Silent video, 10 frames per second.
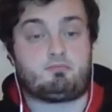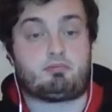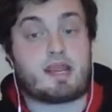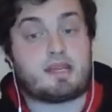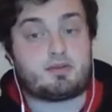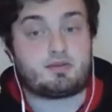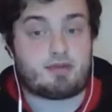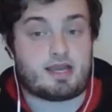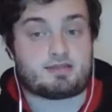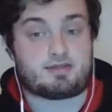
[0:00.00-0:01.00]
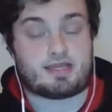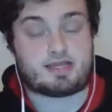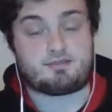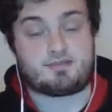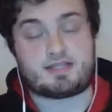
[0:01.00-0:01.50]
break that we had at the
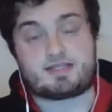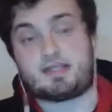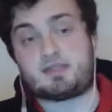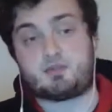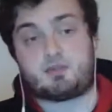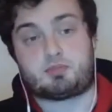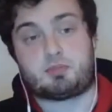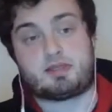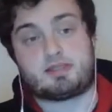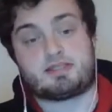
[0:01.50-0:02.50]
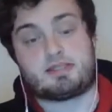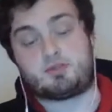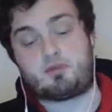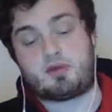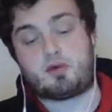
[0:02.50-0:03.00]
end of last season, which meant the
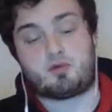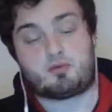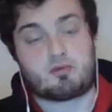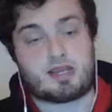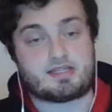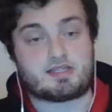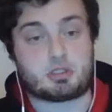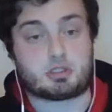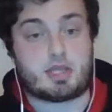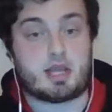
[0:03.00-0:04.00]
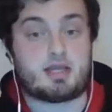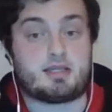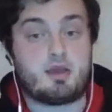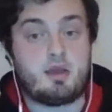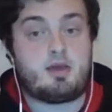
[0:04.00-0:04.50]
season went all the way into
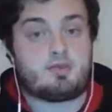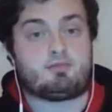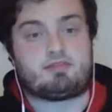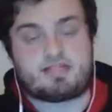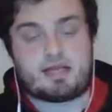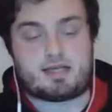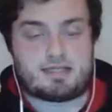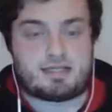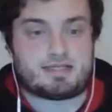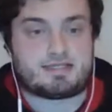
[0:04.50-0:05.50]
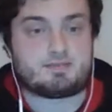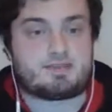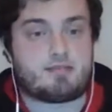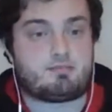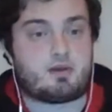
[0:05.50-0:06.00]
July. Then we started again in
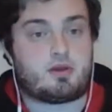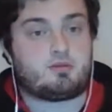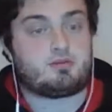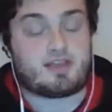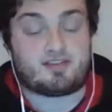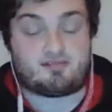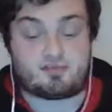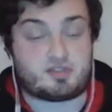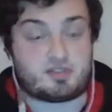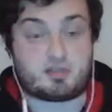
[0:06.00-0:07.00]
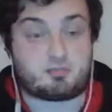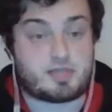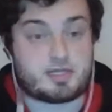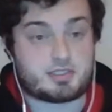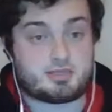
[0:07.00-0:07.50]
September. They're still
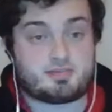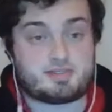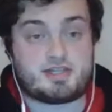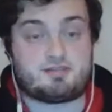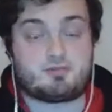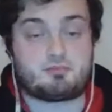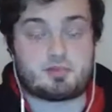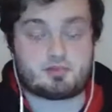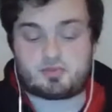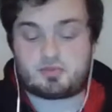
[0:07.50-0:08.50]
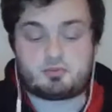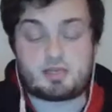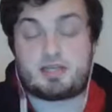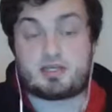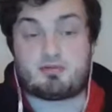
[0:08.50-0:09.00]
playing Champions League football, still
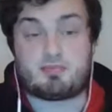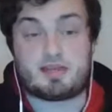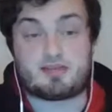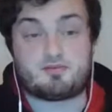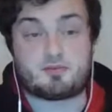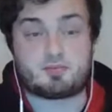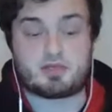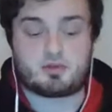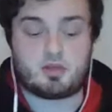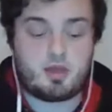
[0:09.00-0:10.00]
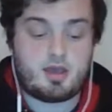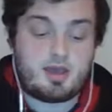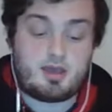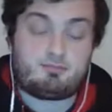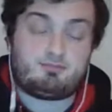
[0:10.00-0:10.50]
playing European football.
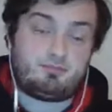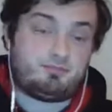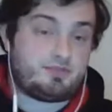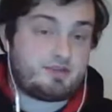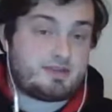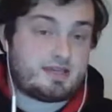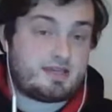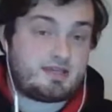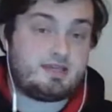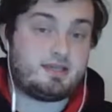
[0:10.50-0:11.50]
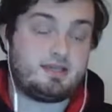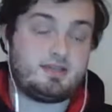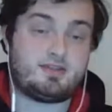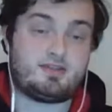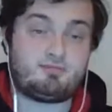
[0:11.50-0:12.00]
They're
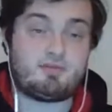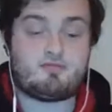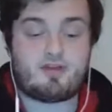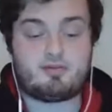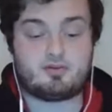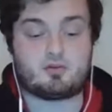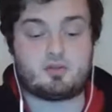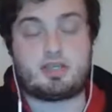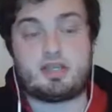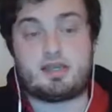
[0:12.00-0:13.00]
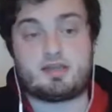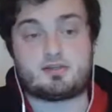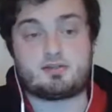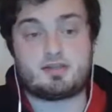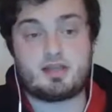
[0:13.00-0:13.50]
they've been very unlucky,
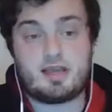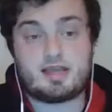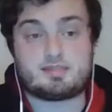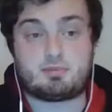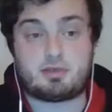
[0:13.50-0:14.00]
and to